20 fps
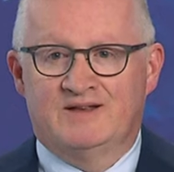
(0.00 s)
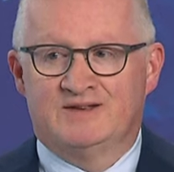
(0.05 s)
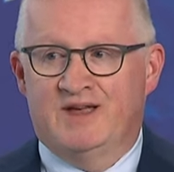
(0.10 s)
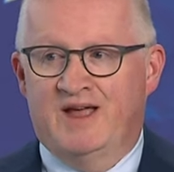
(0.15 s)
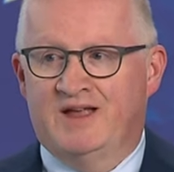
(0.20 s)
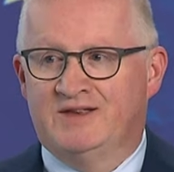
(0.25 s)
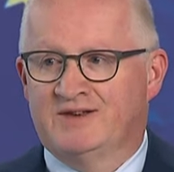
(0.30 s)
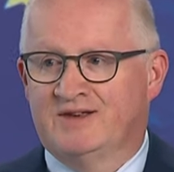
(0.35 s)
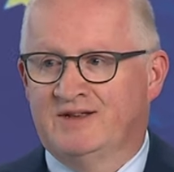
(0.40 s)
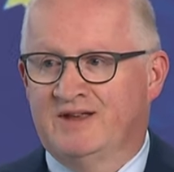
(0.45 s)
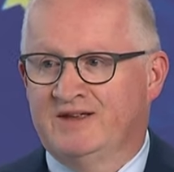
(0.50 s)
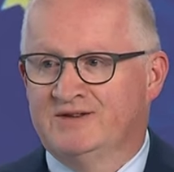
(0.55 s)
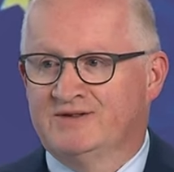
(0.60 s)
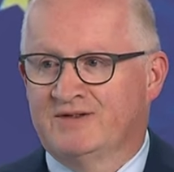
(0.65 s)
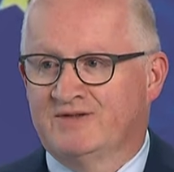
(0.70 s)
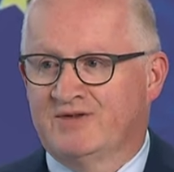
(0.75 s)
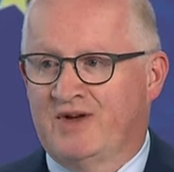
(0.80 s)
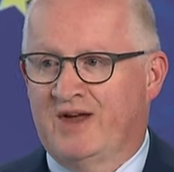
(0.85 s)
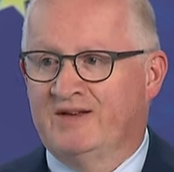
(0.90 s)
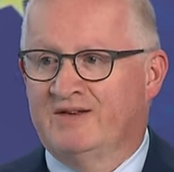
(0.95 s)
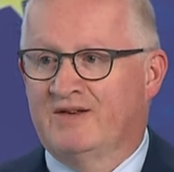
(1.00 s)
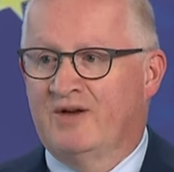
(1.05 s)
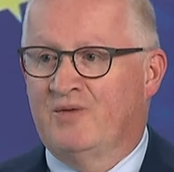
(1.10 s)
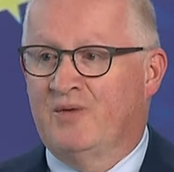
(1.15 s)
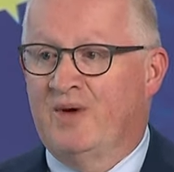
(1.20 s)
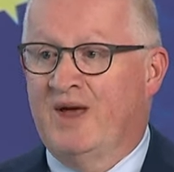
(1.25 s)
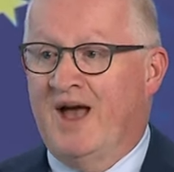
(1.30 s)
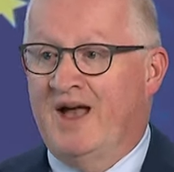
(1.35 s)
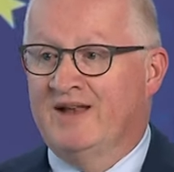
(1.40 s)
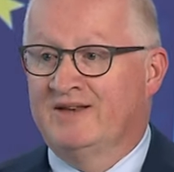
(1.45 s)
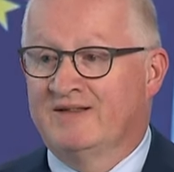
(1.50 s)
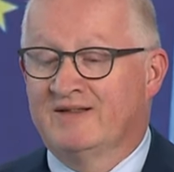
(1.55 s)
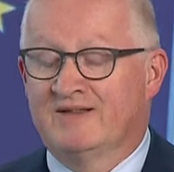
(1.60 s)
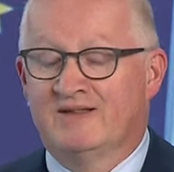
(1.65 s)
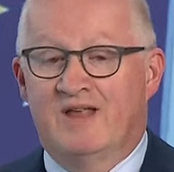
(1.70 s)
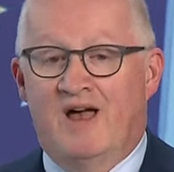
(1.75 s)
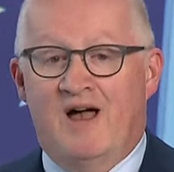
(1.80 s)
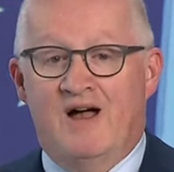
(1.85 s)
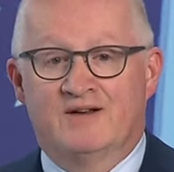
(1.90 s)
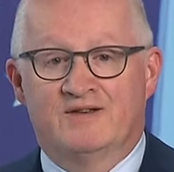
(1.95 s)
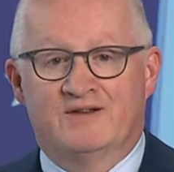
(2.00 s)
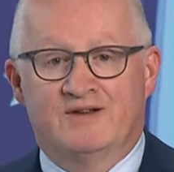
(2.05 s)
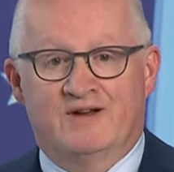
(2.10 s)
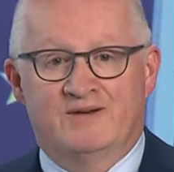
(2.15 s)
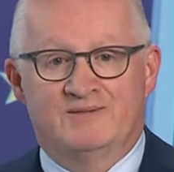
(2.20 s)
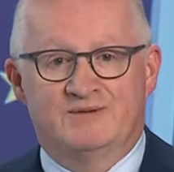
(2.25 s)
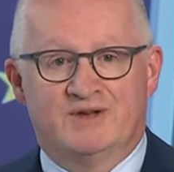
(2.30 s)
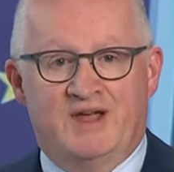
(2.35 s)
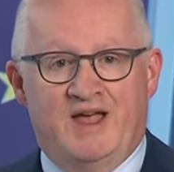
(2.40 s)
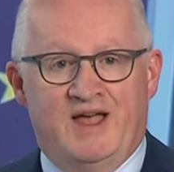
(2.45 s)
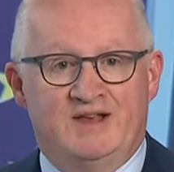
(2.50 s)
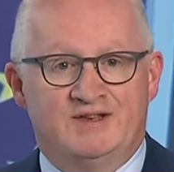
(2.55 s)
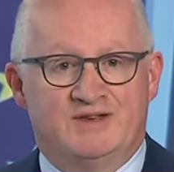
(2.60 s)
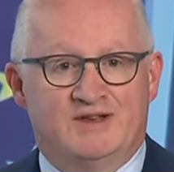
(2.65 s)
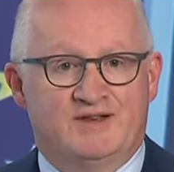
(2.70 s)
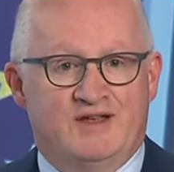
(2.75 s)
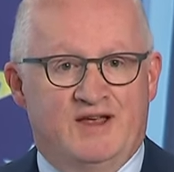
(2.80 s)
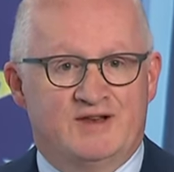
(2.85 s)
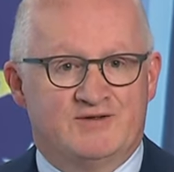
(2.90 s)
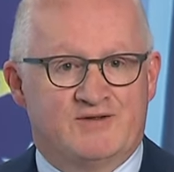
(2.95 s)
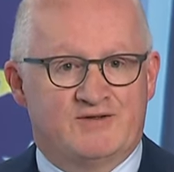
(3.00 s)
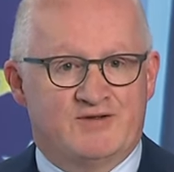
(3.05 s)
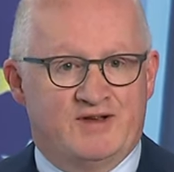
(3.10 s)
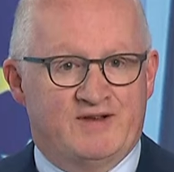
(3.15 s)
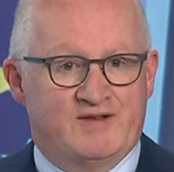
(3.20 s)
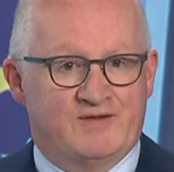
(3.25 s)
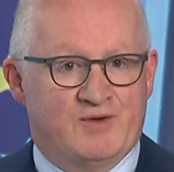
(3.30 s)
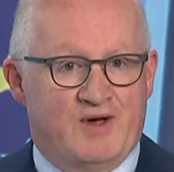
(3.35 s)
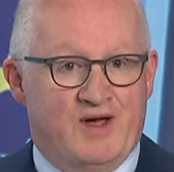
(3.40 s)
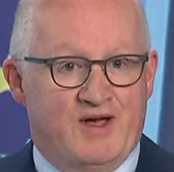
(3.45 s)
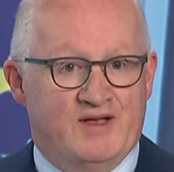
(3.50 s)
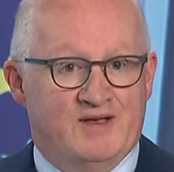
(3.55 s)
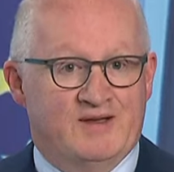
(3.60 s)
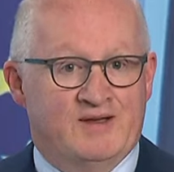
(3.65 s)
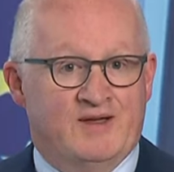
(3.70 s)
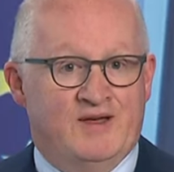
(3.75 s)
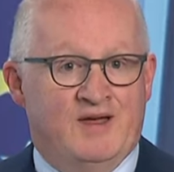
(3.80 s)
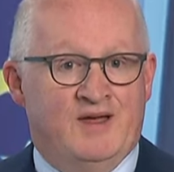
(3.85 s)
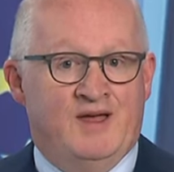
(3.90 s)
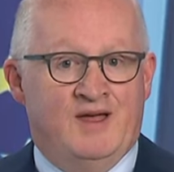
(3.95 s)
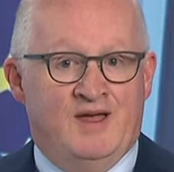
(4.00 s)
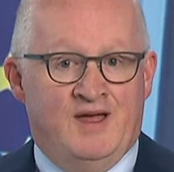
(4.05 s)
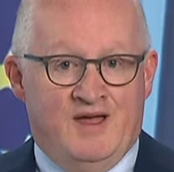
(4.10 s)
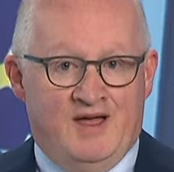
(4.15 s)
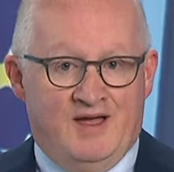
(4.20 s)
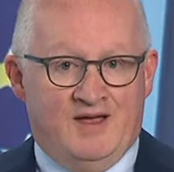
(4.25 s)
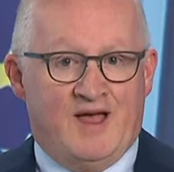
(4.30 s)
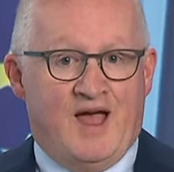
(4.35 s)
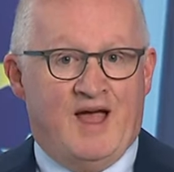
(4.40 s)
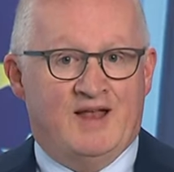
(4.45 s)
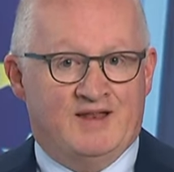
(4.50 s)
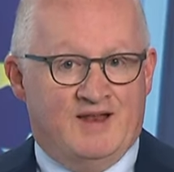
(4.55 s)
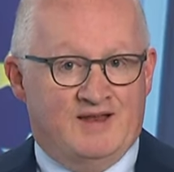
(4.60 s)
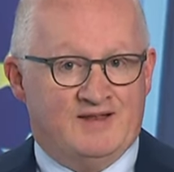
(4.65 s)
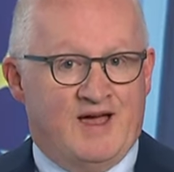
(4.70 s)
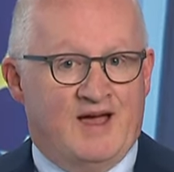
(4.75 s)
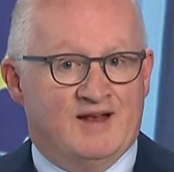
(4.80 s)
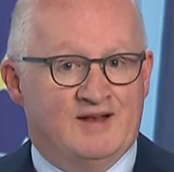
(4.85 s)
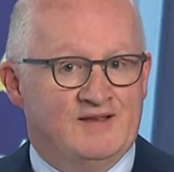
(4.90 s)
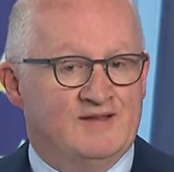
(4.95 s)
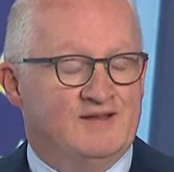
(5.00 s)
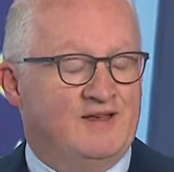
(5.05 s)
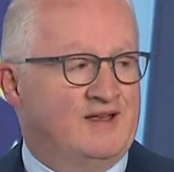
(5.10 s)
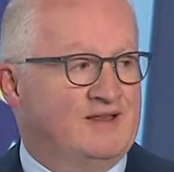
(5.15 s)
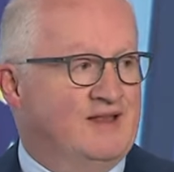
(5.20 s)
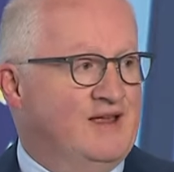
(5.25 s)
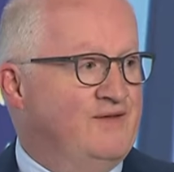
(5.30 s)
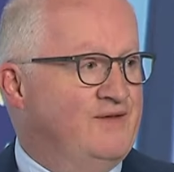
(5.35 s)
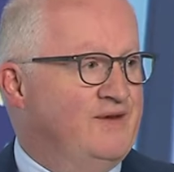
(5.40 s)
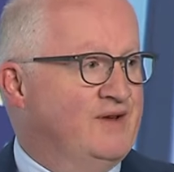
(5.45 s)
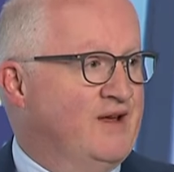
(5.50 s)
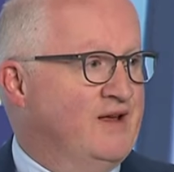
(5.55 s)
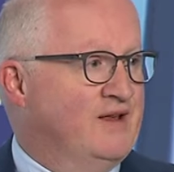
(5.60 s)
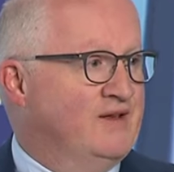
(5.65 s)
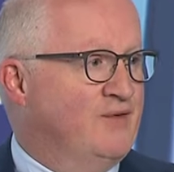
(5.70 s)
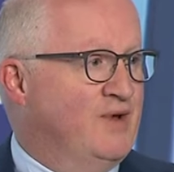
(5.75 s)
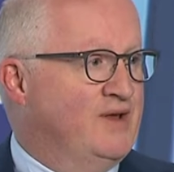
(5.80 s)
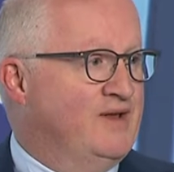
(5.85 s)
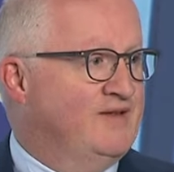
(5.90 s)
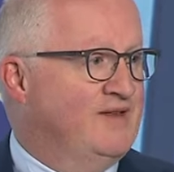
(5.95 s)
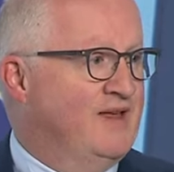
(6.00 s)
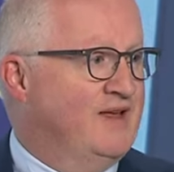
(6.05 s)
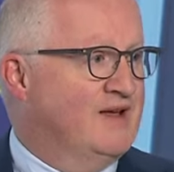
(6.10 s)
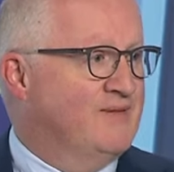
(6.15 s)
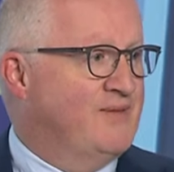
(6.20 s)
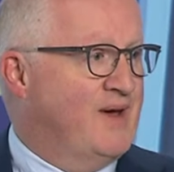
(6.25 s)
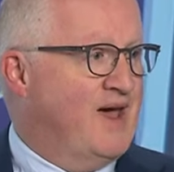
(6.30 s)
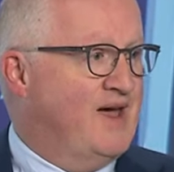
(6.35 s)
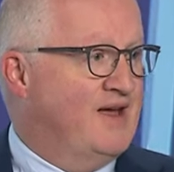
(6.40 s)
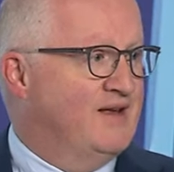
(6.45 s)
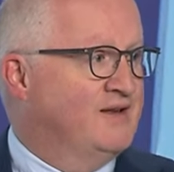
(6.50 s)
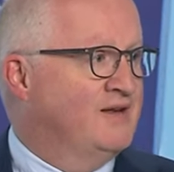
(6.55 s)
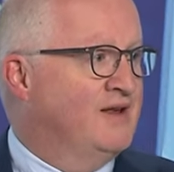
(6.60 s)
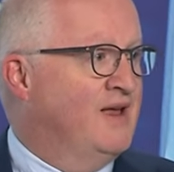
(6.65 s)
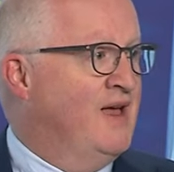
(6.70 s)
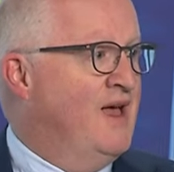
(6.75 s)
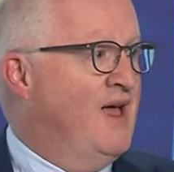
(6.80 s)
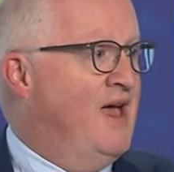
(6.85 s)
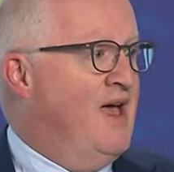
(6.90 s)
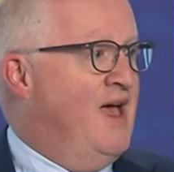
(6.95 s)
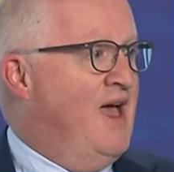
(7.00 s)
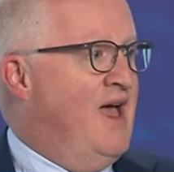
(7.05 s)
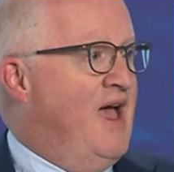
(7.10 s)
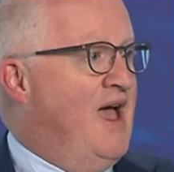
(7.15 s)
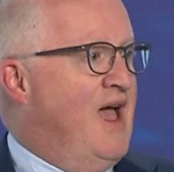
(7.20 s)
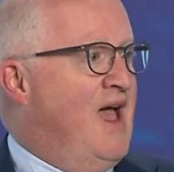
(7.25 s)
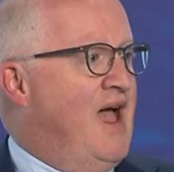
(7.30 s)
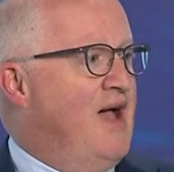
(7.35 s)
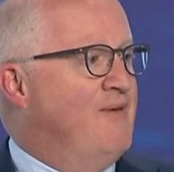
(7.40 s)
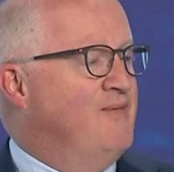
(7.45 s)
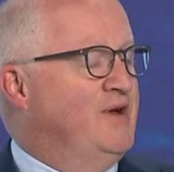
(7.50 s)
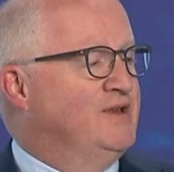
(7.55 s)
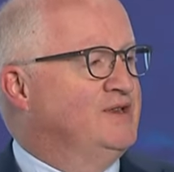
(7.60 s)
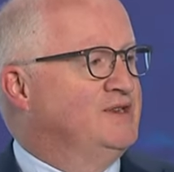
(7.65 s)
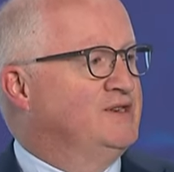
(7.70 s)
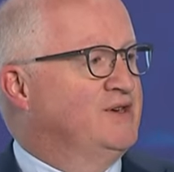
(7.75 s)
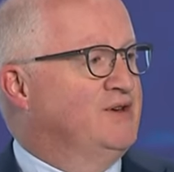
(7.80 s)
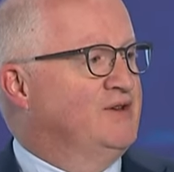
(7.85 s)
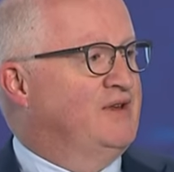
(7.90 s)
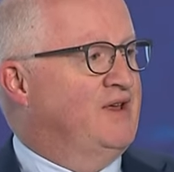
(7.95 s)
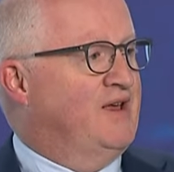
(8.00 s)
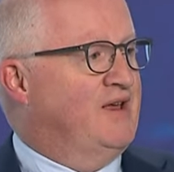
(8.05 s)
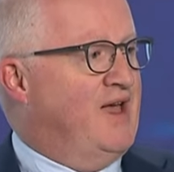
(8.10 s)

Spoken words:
change in the interest rate, we had this long-term change in the interest rate as well. And that is significant when you think about how much should